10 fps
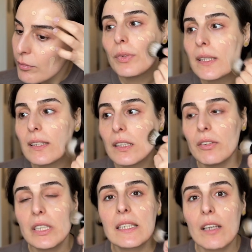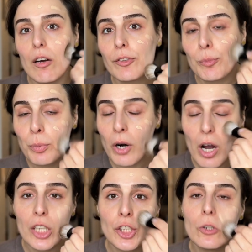This is a very soft
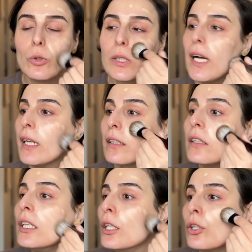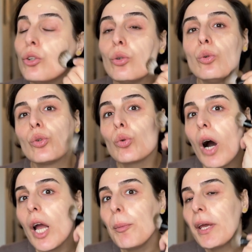brush. You can do
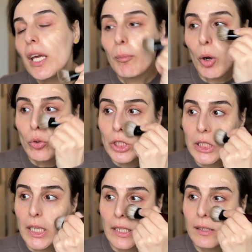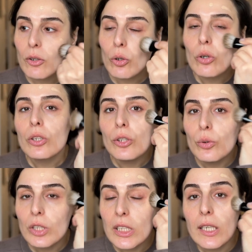swiping motion or
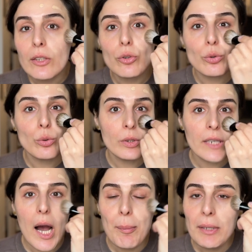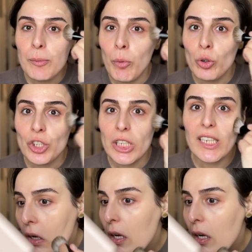you can do tapping motion.